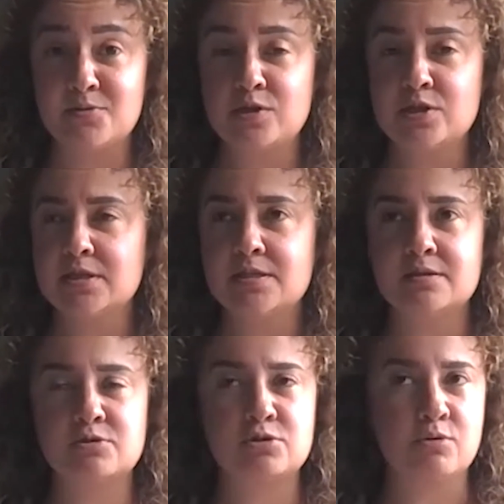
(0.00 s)
which is
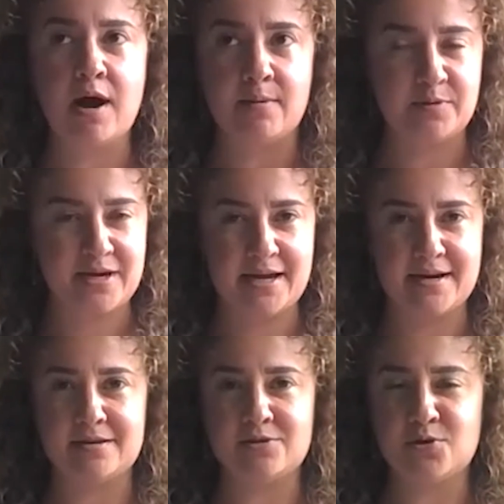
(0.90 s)
so
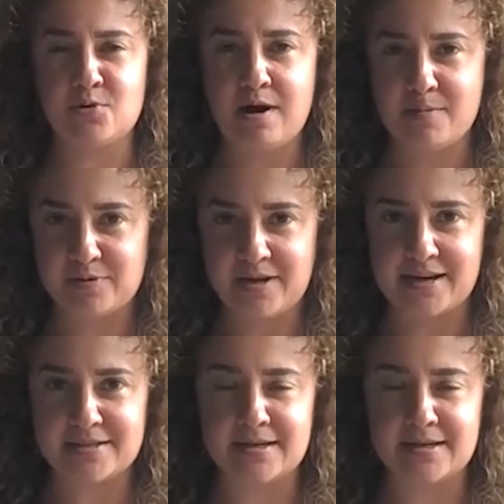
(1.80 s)
complicated and so complex,